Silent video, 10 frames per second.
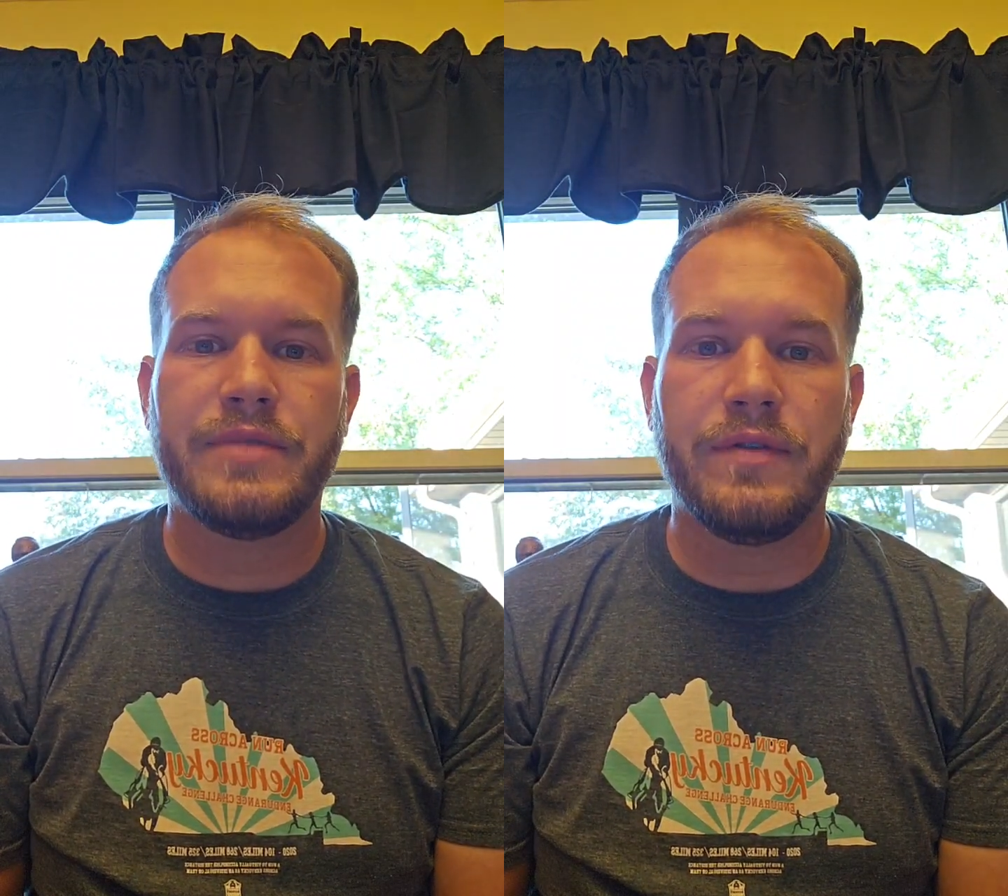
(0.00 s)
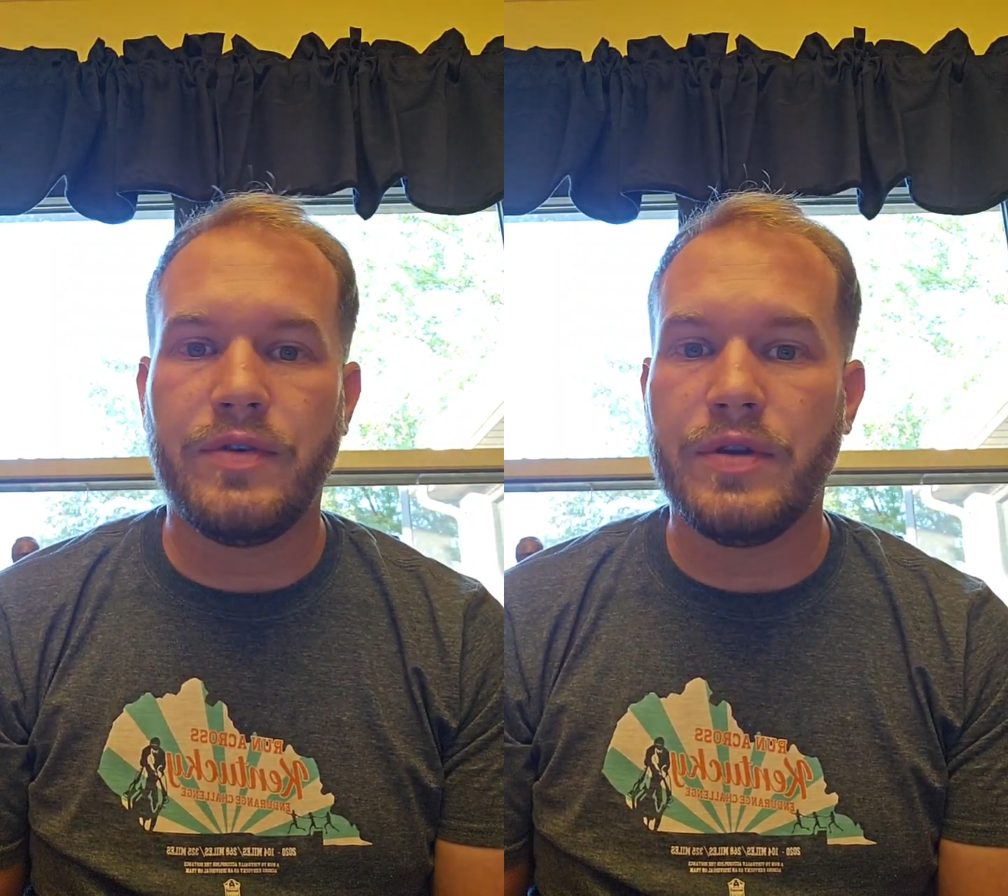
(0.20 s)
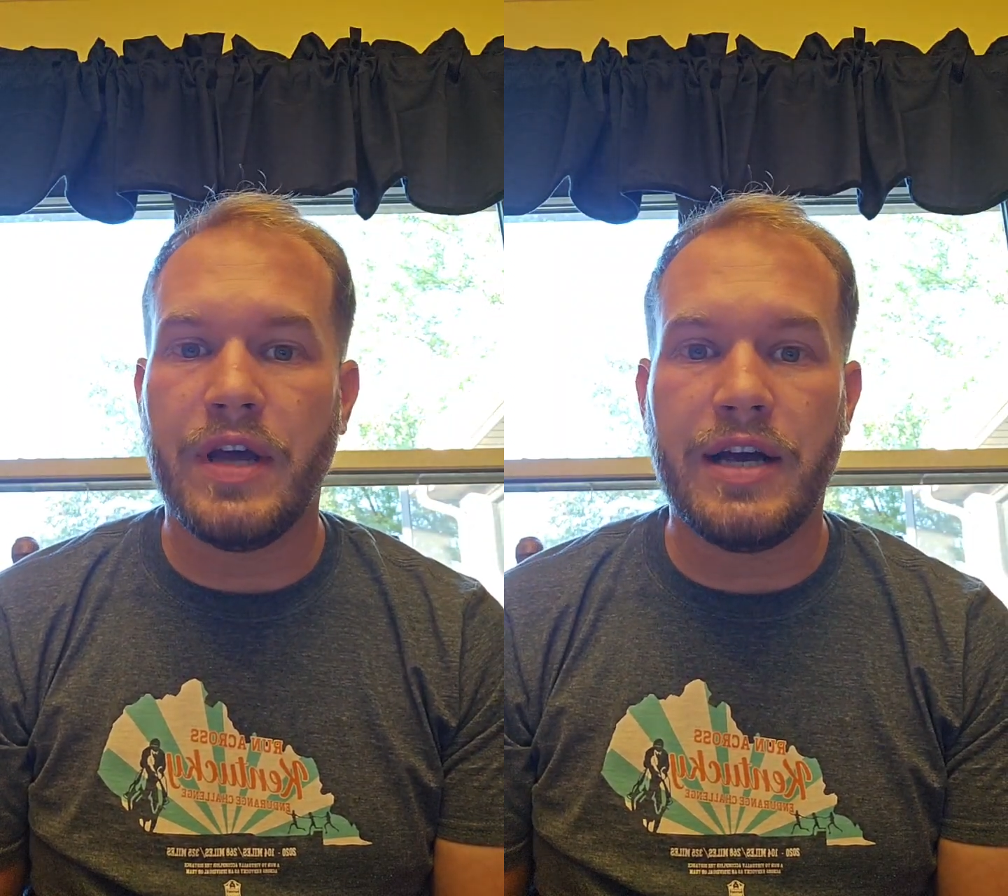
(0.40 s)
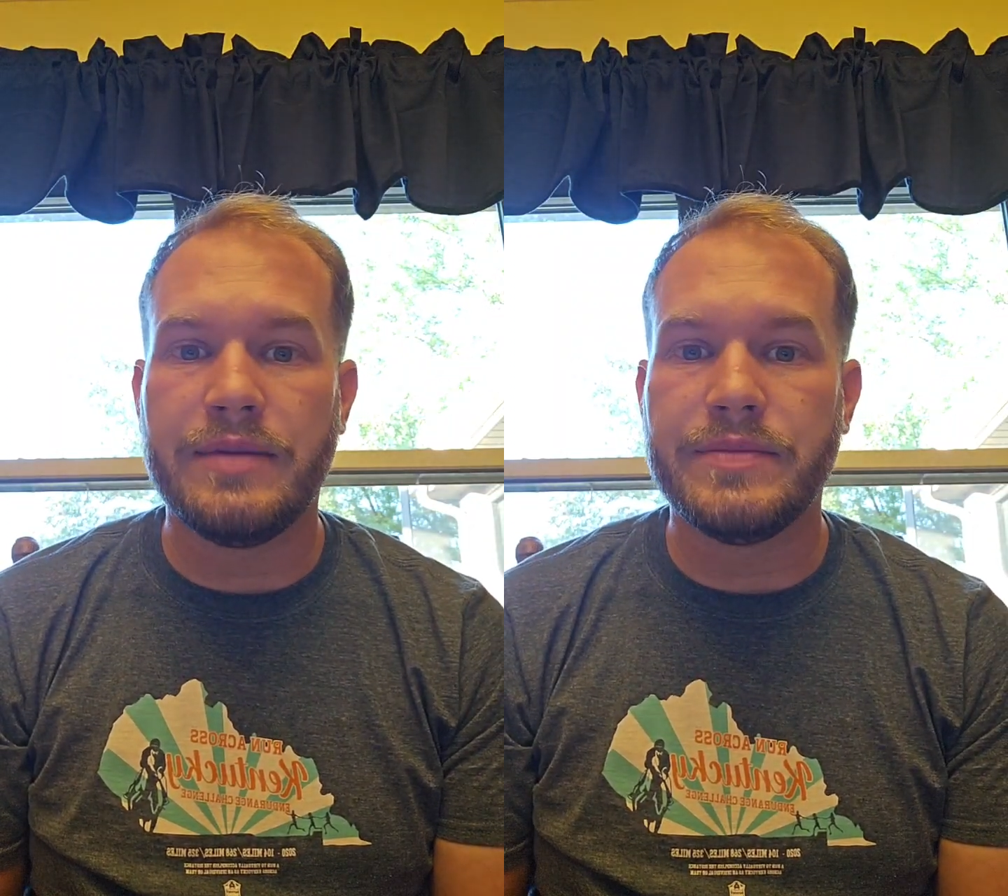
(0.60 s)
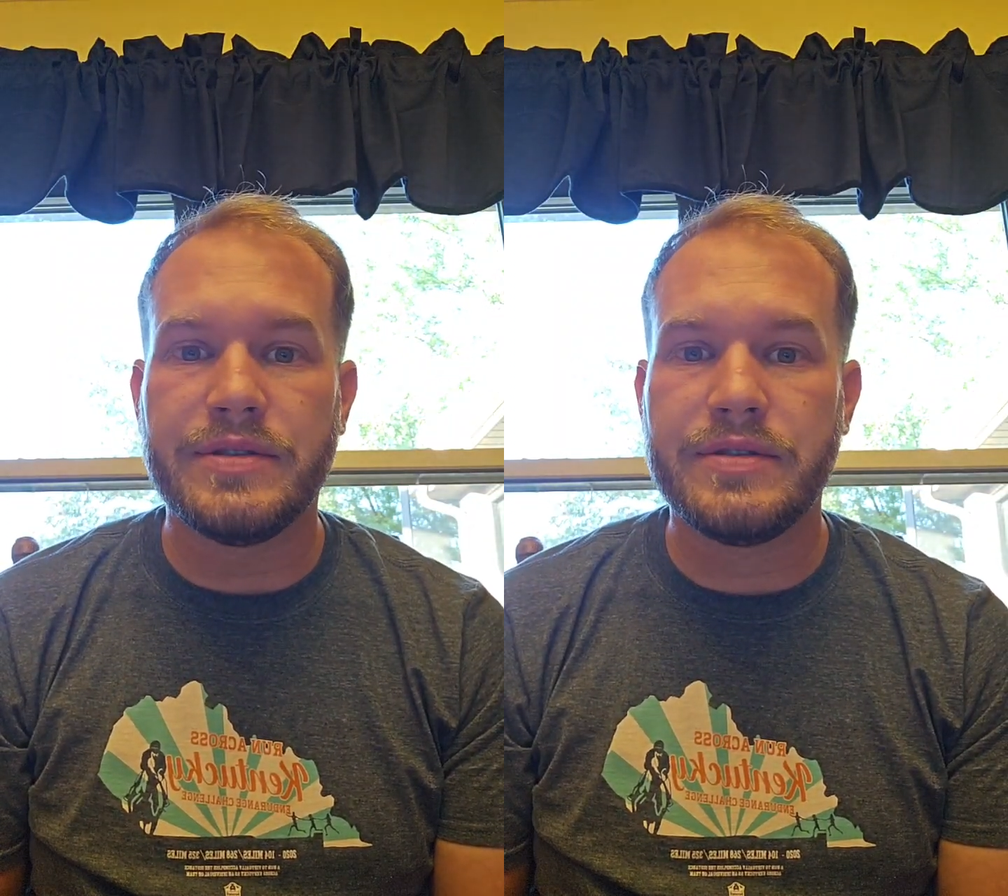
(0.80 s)
a few
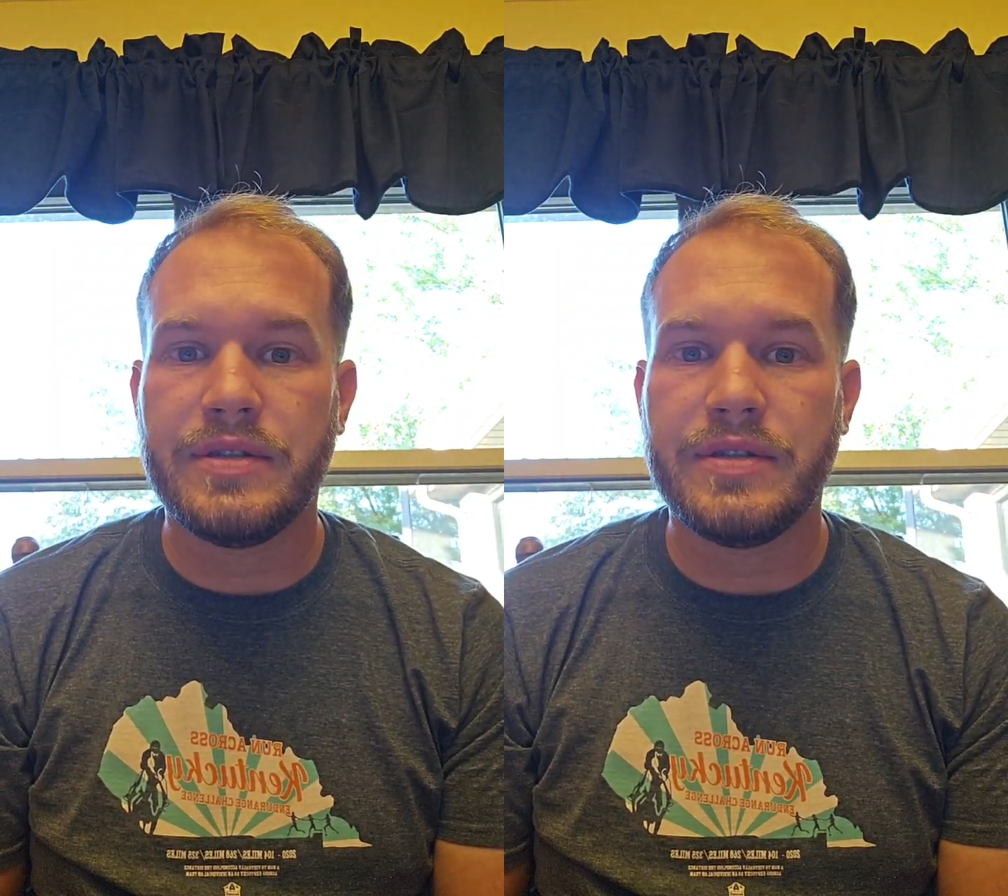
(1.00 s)
times